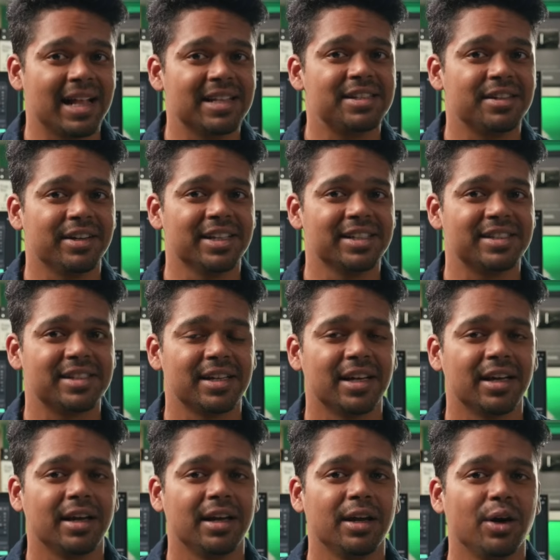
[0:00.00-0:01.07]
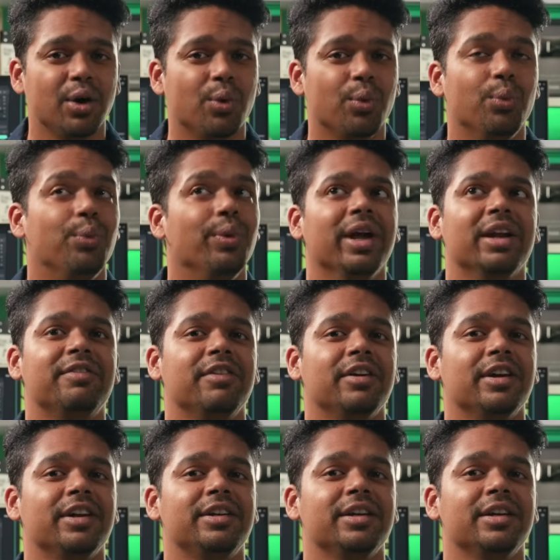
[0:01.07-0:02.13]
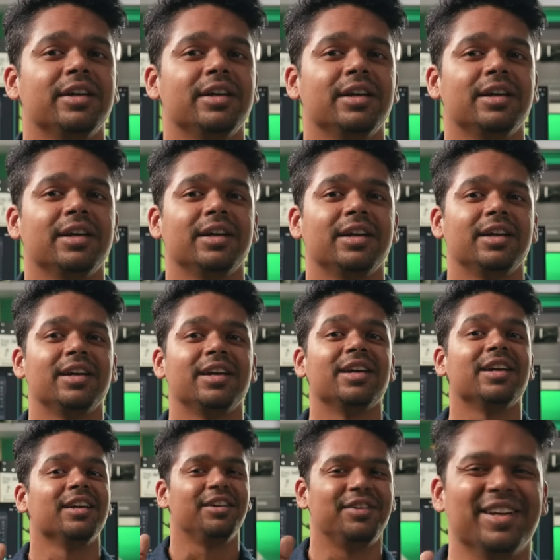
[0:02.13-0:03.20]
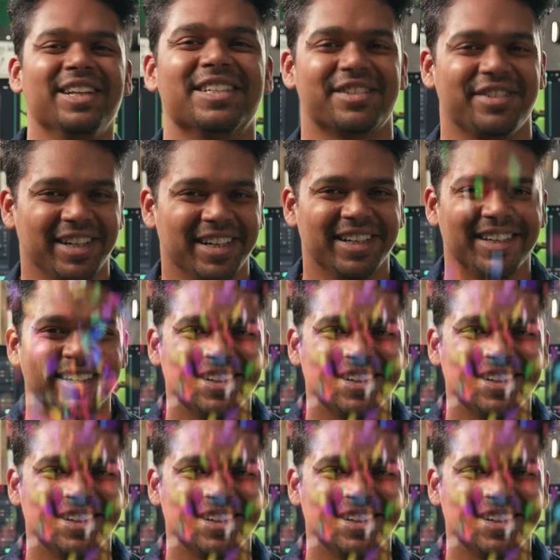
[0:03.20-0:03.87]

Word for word: answer is, wait for it, green screen.